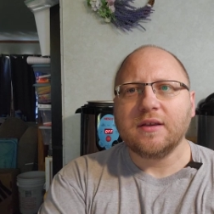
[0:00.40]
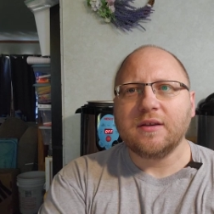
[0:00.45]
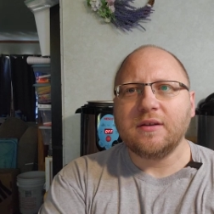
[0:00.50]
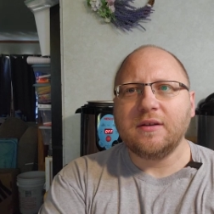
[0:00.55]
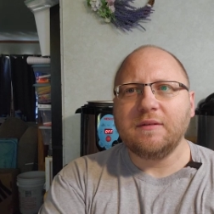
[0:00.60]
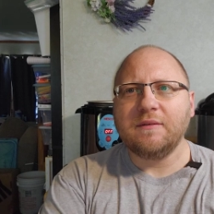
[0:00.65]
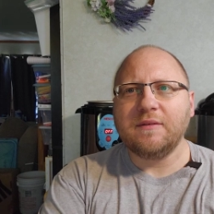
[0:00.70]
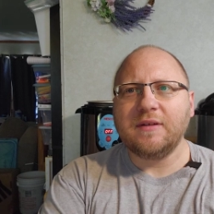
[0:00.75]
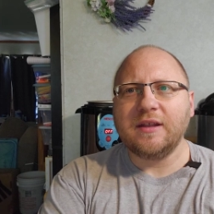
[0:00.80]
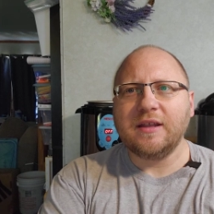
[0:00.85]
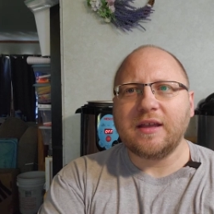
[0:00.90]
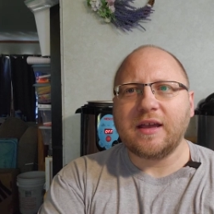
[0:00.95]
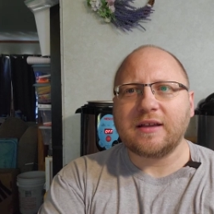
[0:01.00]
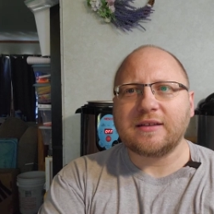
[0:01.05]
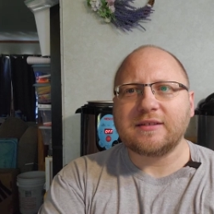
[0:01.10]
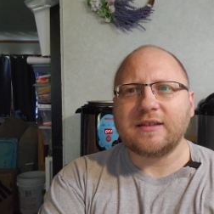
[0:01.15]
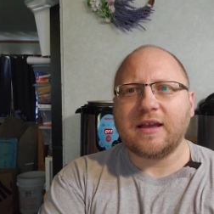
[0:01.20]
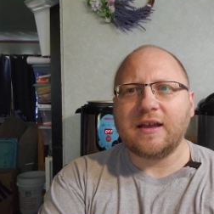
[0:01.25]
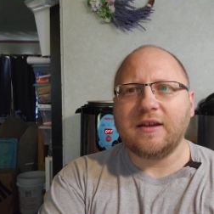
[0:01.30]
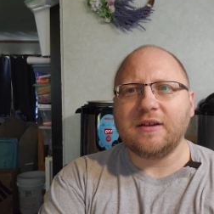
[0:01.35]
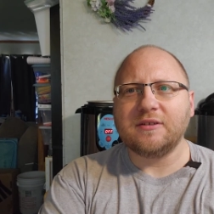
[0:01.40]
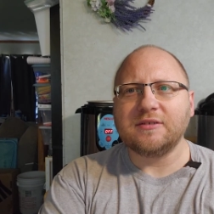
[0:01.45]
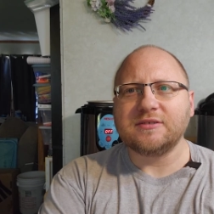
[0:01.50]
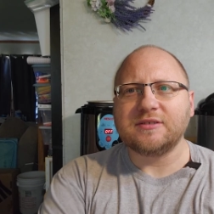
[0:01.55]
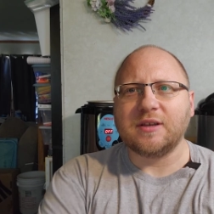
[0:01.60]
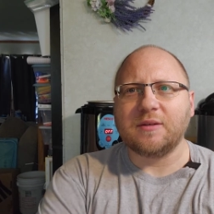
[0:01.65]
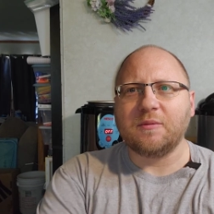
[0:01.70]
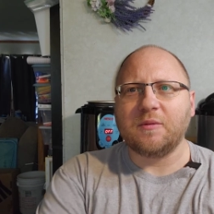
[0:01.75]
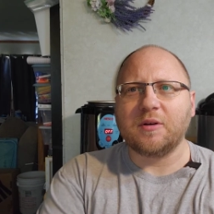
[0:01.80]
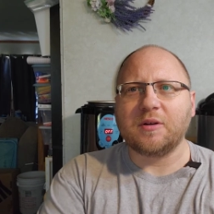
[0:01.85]
Good evening,
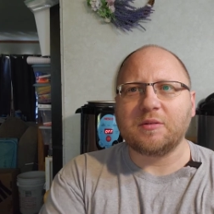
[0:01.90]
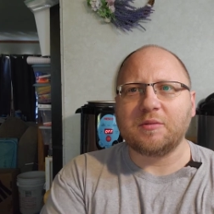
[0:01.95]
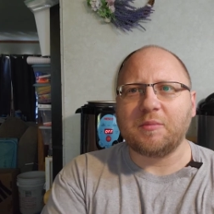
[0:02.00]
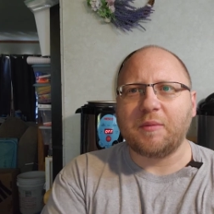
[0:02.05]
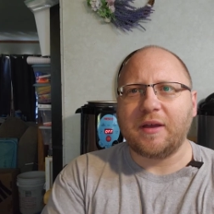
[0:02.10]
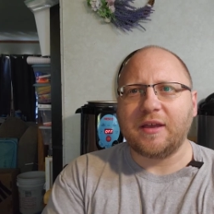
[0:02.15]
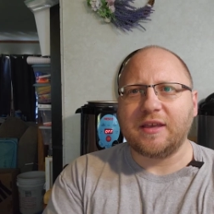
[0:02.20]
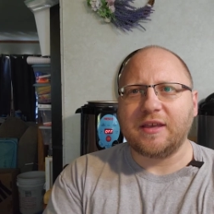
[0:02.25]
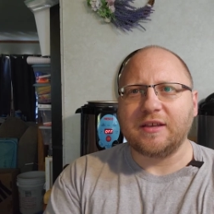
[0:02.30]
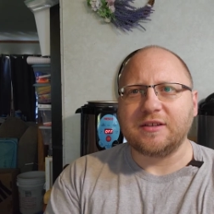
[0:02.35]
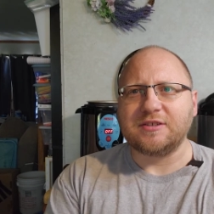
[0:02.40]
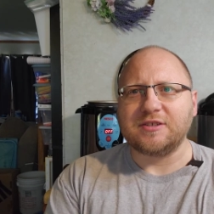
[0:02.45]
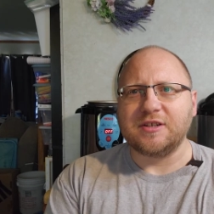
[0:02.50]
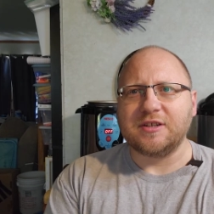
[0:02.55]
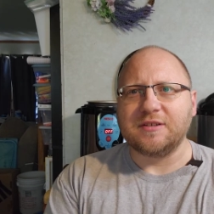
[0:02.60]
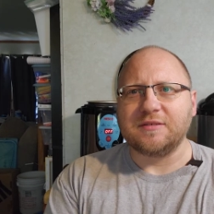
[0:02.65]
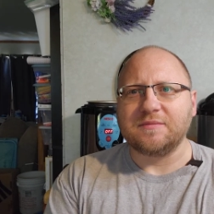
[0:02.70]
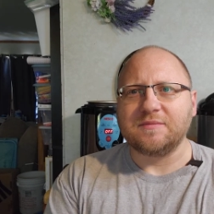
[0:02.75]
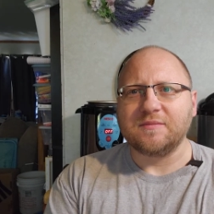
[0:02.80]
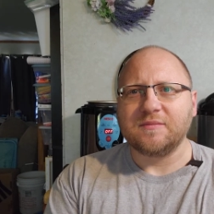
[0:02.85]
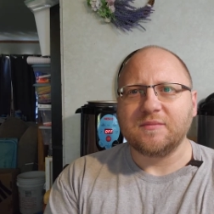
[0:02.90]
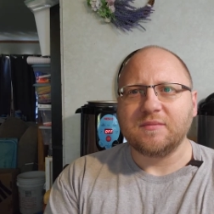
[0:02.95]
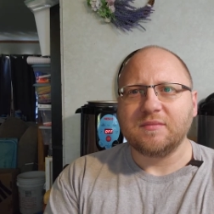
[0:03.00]
exiles, and welcome to my kitchen.